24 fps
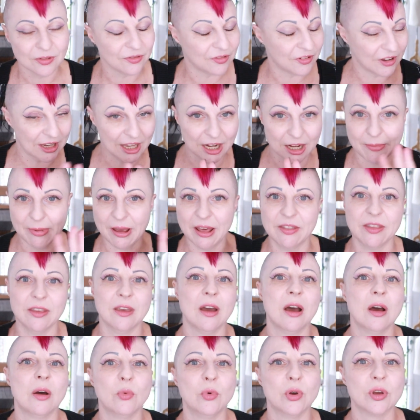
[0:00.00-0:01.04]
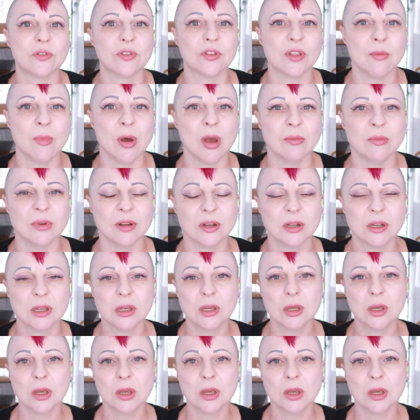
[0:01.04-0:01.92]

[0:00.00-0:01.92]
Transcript: Forget about the artwork for the moment.